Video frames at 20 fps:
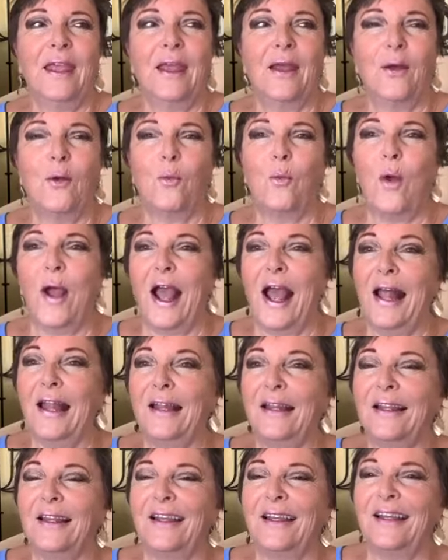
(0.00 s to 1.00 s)

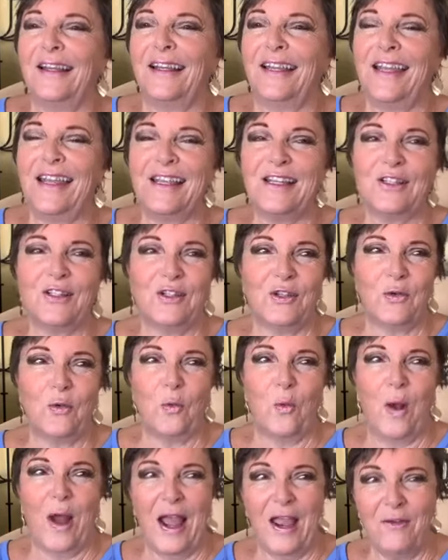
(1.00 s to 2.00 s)
while his
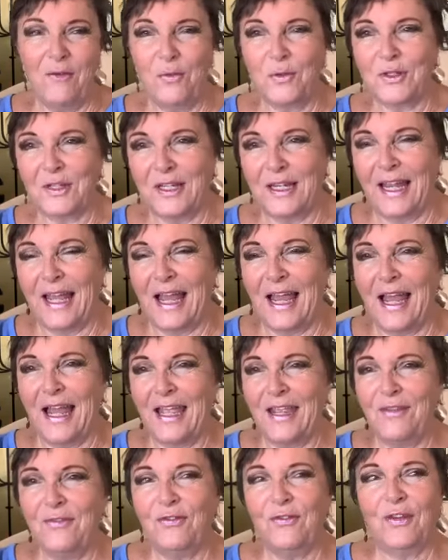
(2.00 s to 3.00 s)
wife was
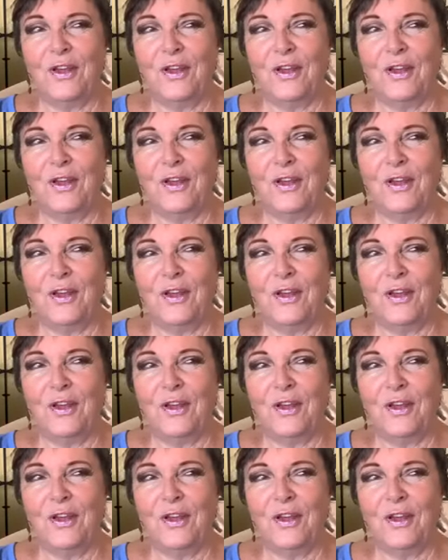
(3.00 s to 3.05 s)
alive,